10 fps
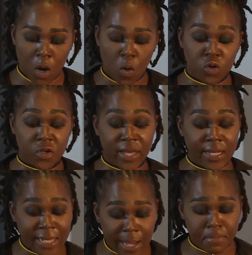Or do they
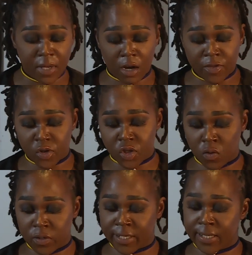tap me on the
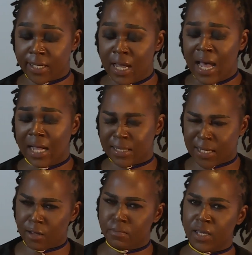shoulders and
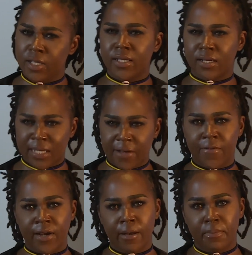tell me to
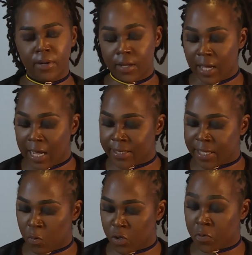toughen up as
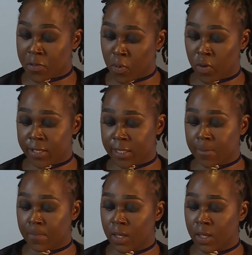they would with boys?